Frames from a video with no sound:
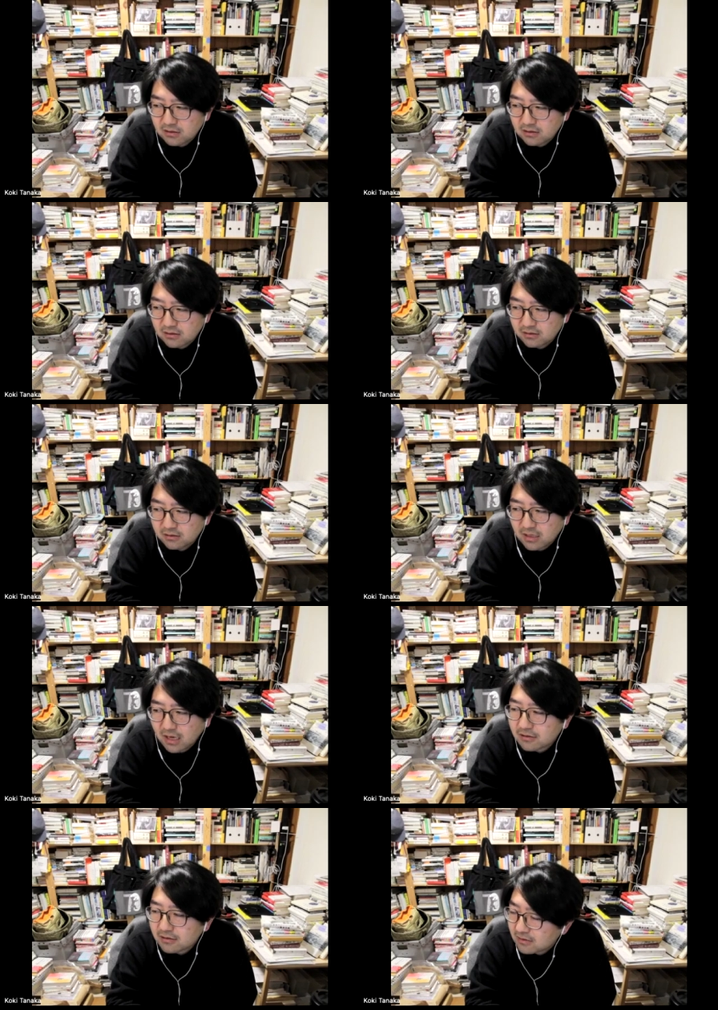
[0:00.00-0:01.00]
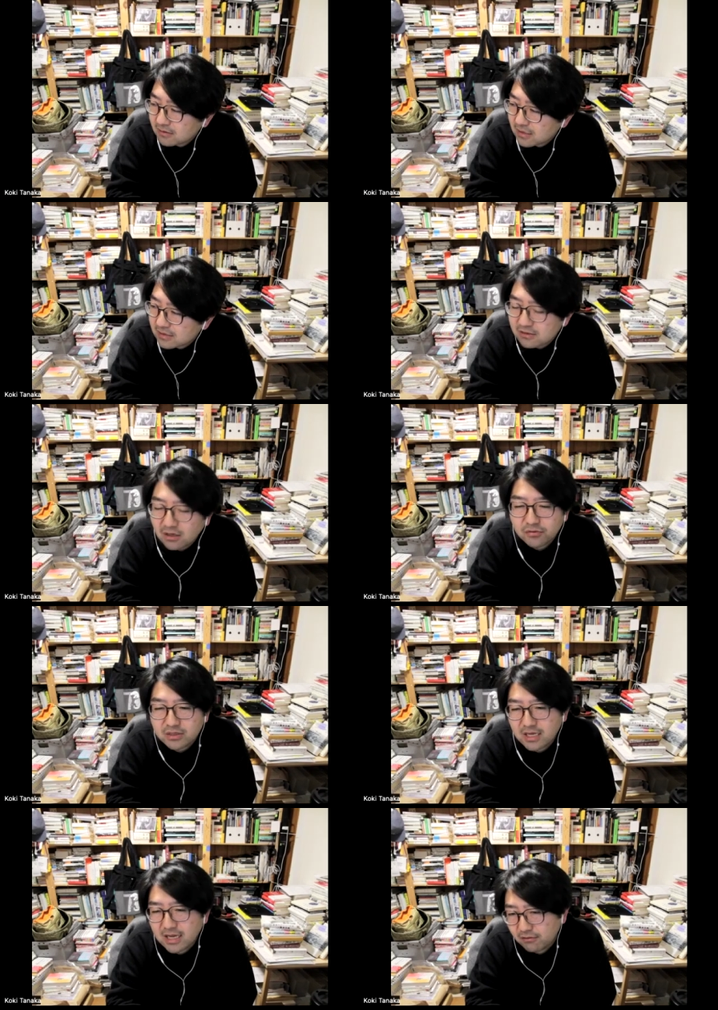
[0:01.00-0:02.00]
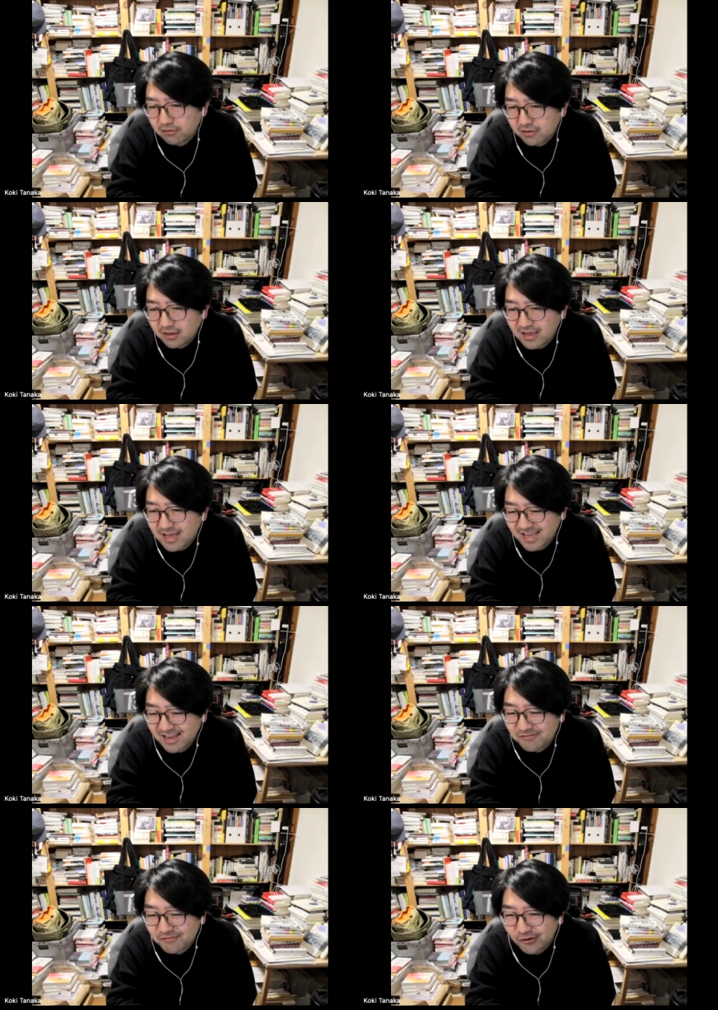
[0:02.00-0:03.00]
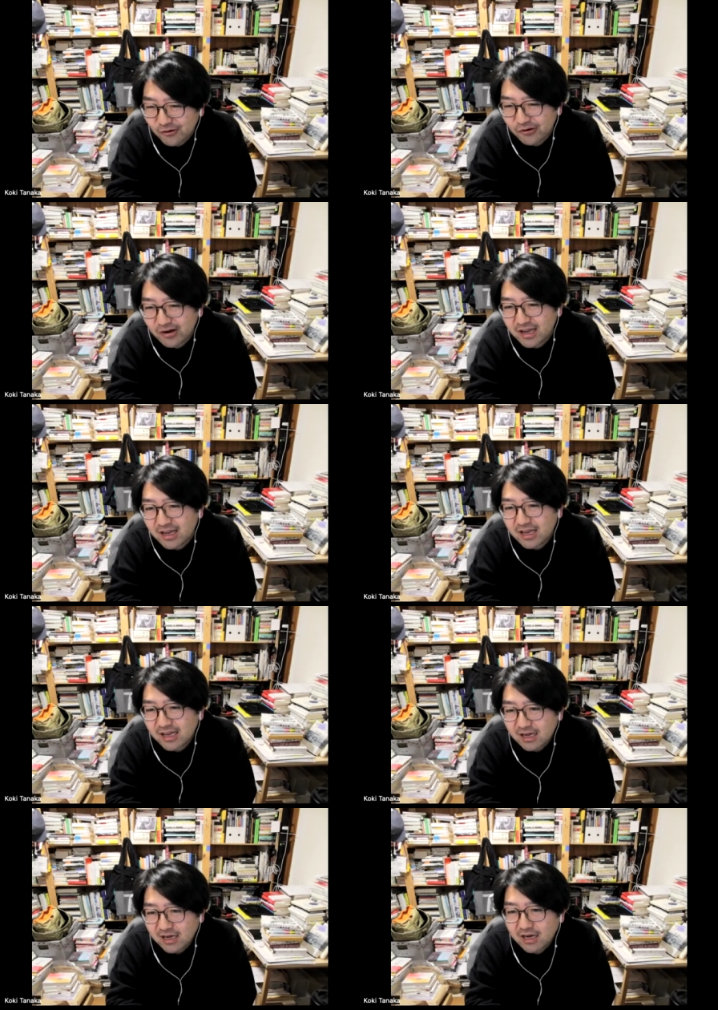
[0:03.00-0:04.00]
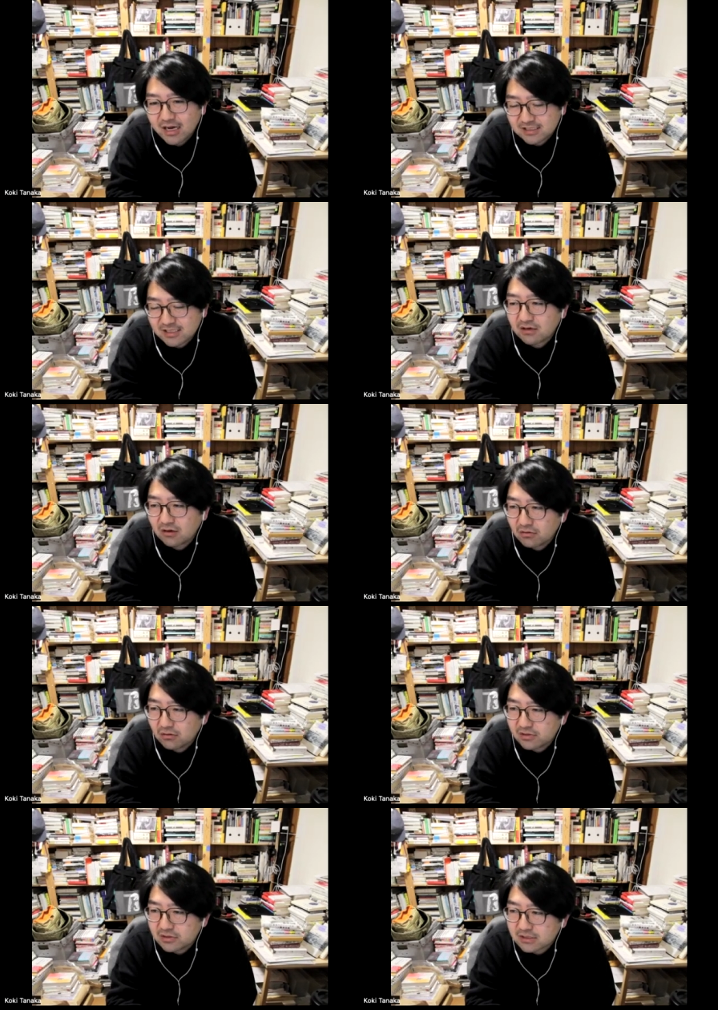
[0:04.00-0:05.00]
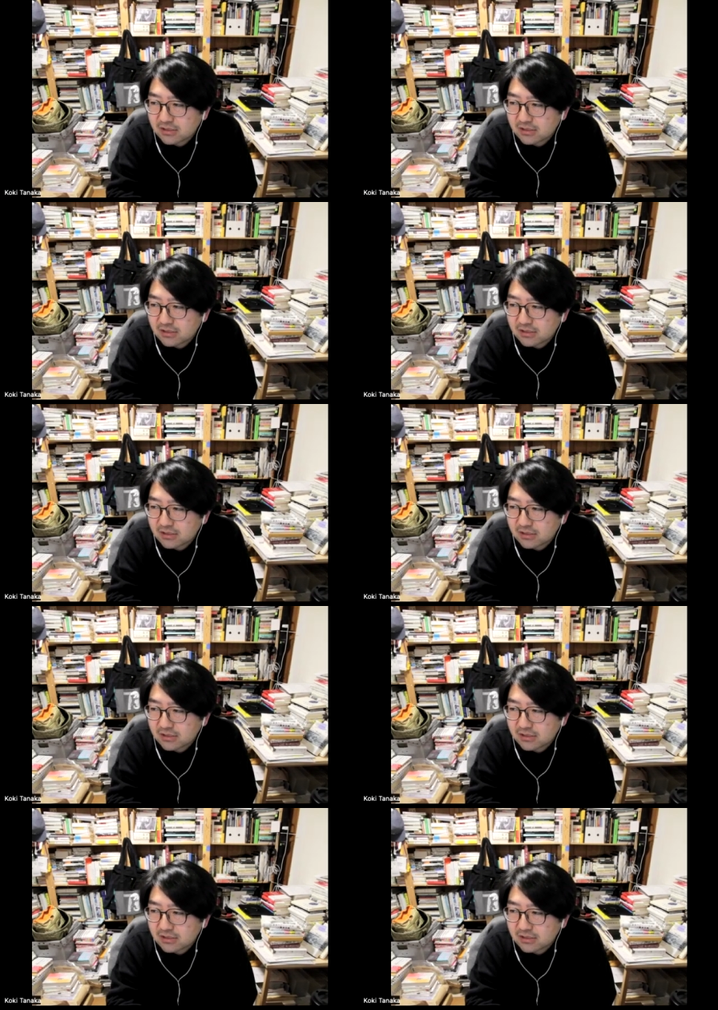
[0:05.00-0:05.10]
not, it's not really healthy for I think all of us.